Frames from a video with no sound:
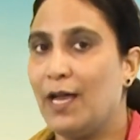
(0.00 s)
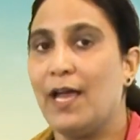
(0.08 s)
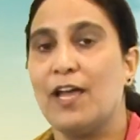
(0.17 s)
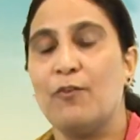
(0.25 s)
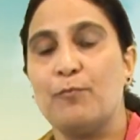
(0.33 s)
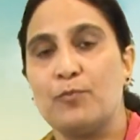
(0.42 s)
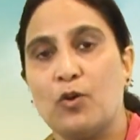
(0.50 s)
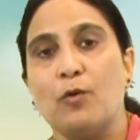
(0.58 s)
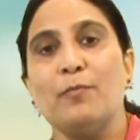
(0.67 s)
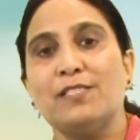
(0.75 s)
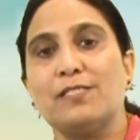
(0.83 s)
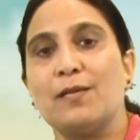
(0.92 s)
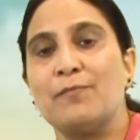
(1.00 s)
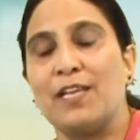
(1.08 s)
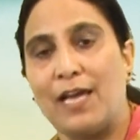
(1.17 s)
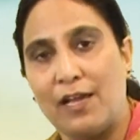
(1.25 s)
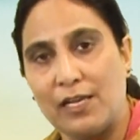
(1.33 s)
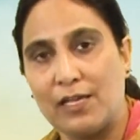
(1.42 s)
I have promised him
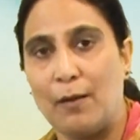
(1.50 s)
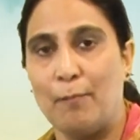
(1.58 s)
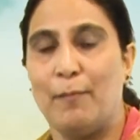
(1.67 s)
that I'll come